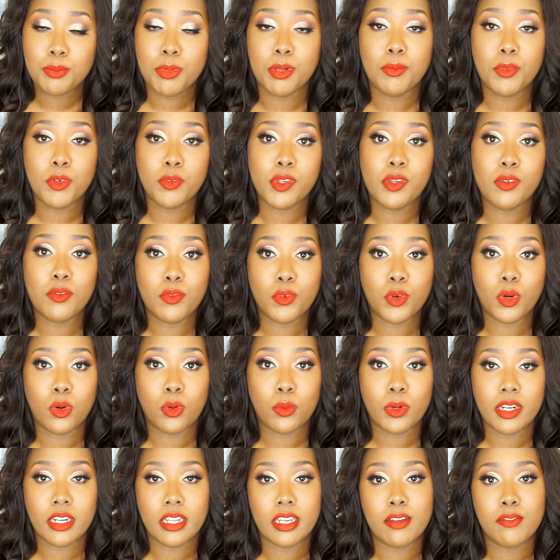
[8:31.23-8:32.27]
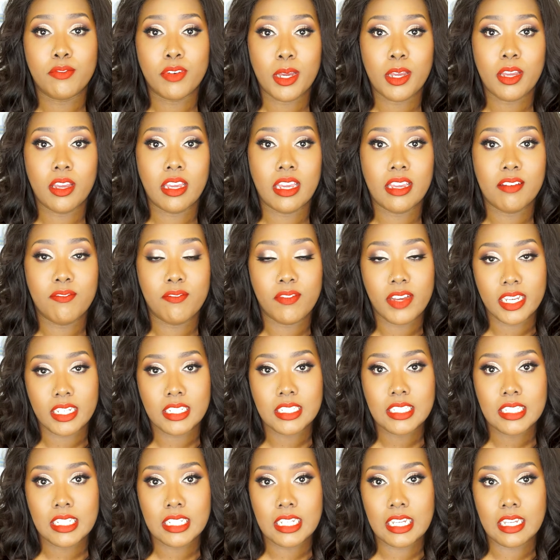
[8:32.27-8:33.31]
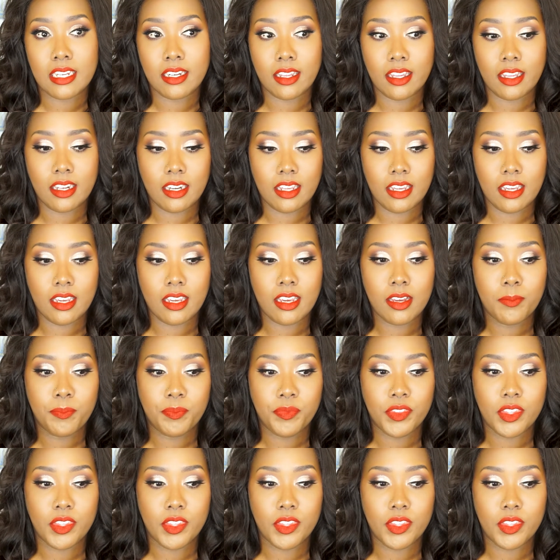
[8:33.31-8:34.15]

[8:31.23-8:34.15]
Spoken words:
but moving forward, if I invest in any